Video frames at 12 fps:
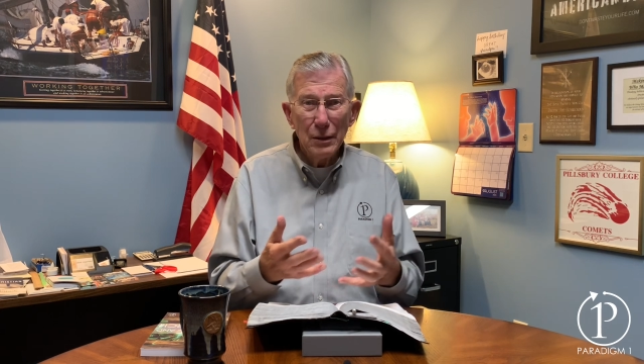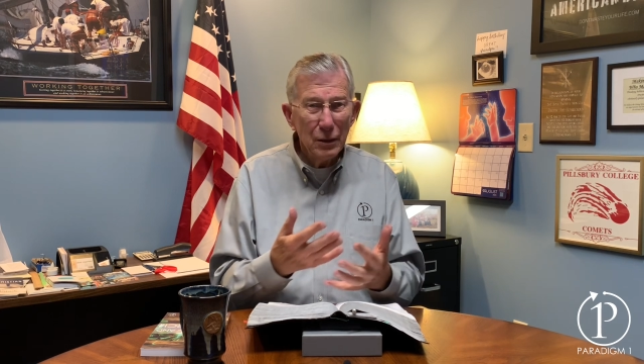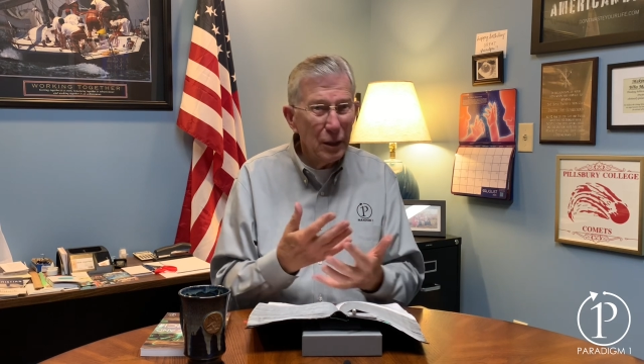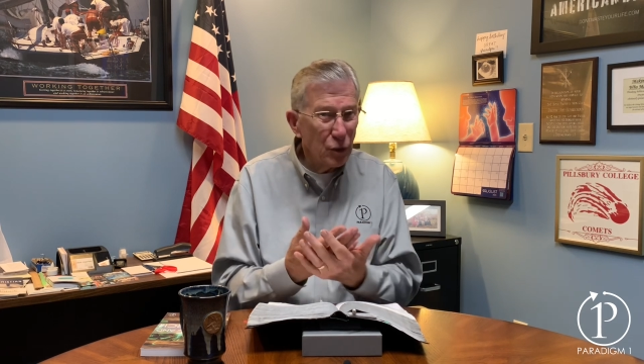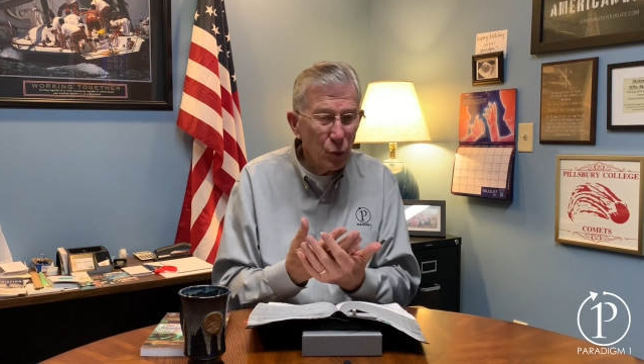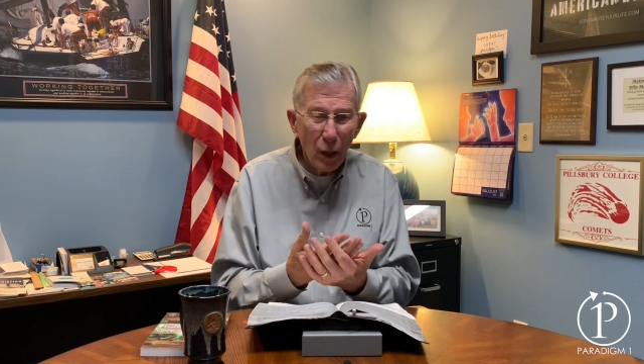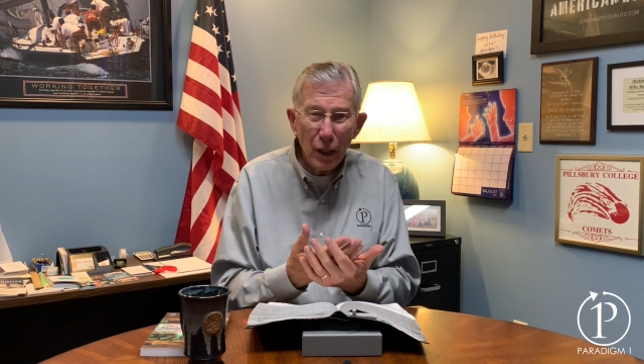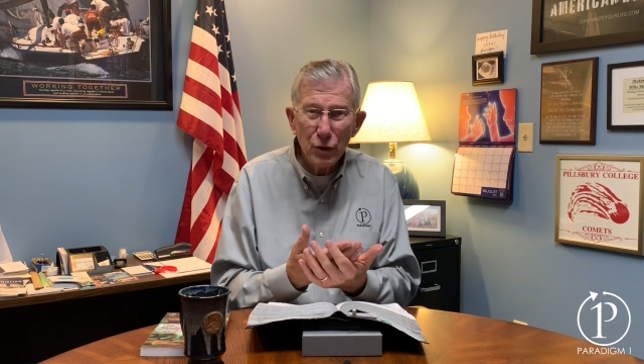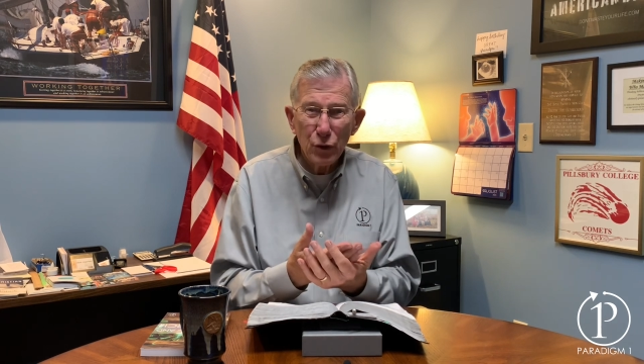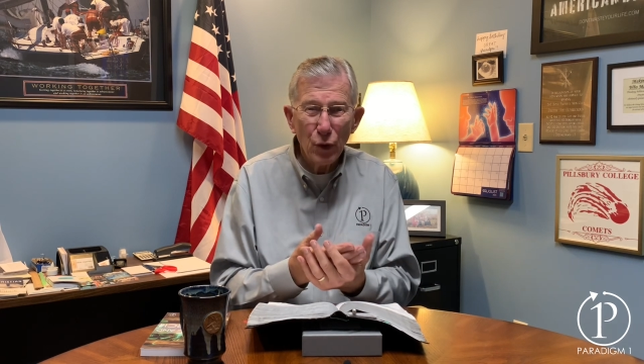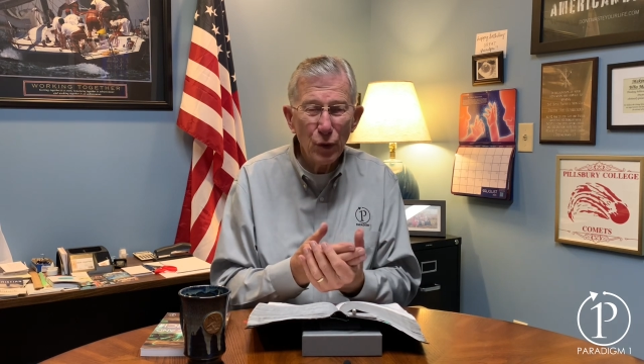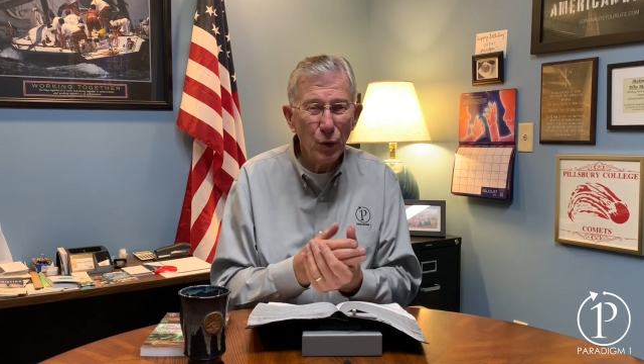guess what I
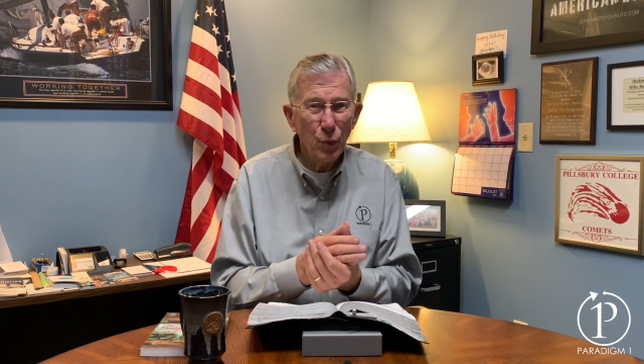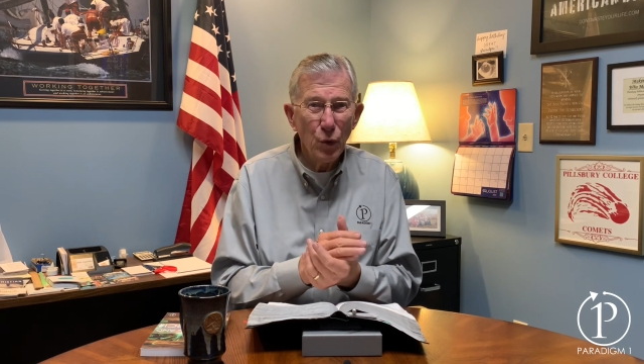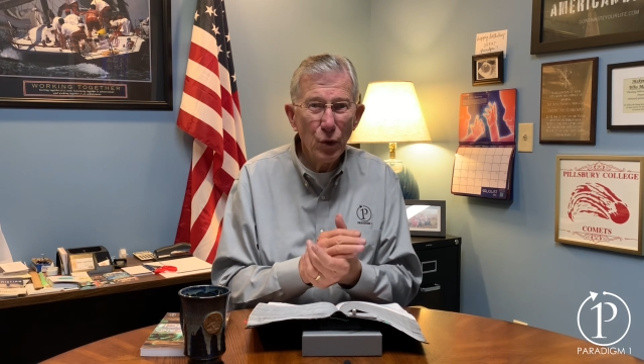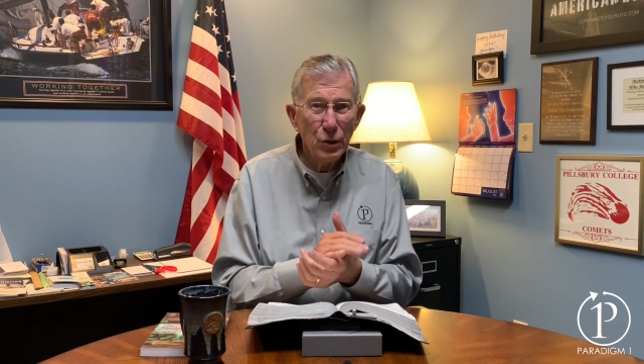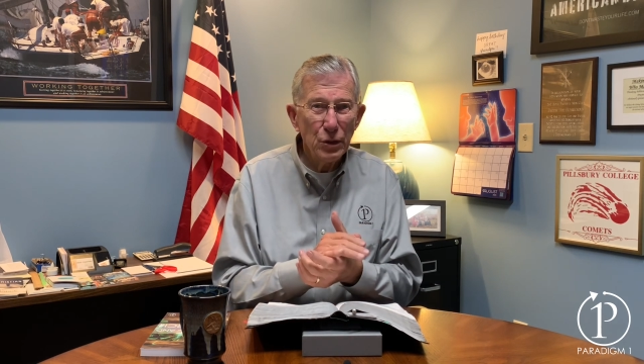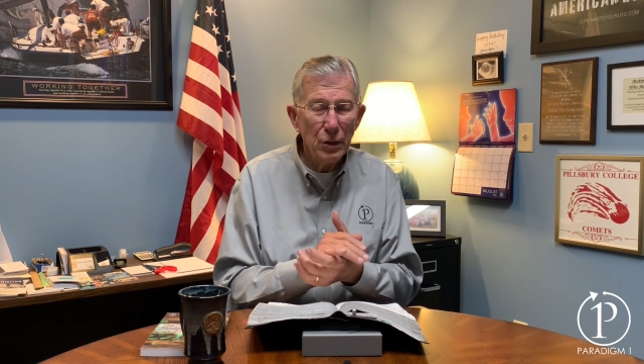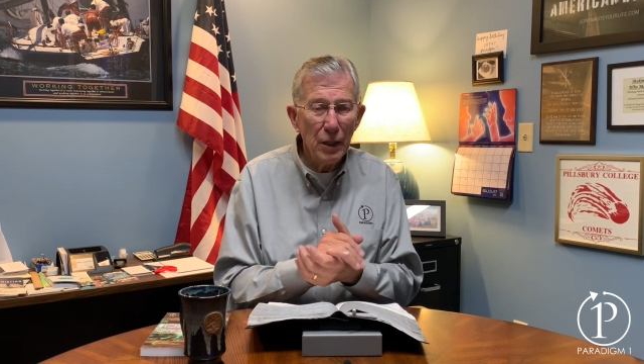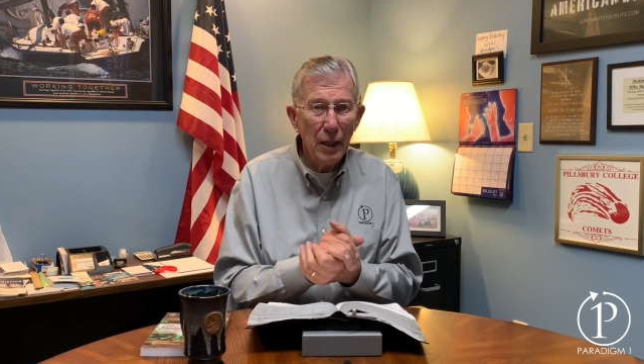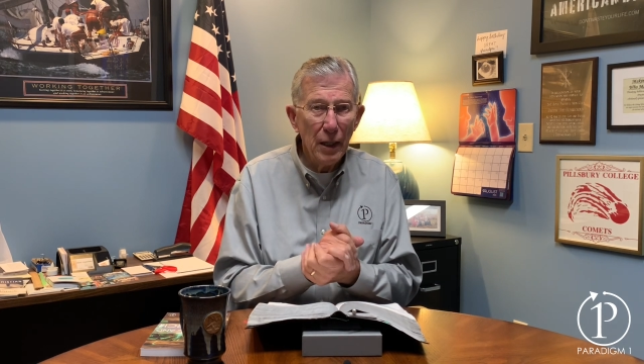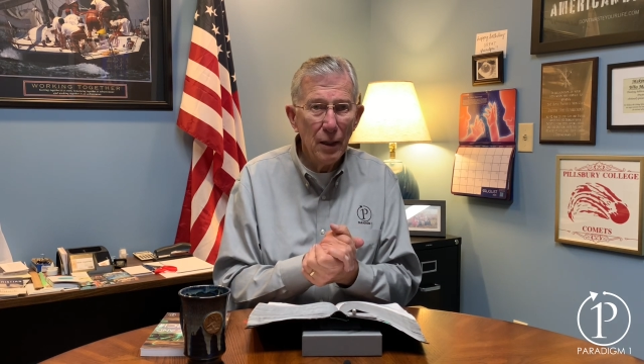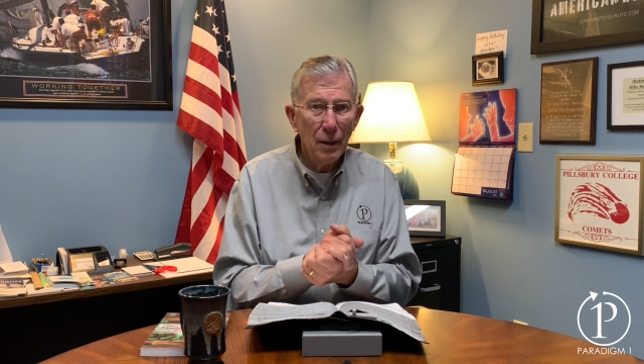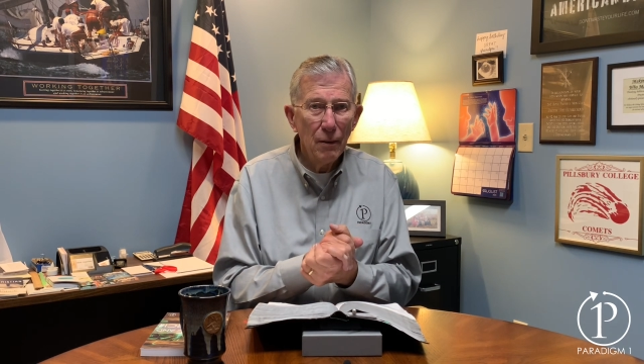saw in the word
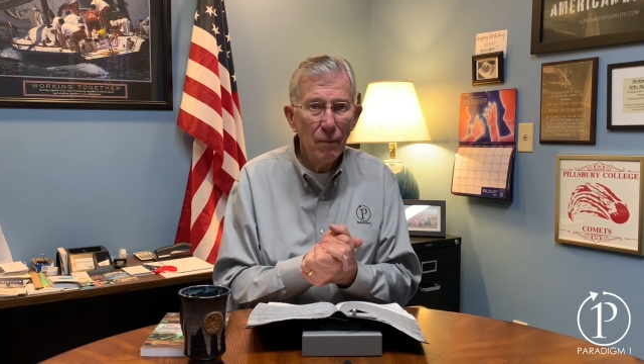today?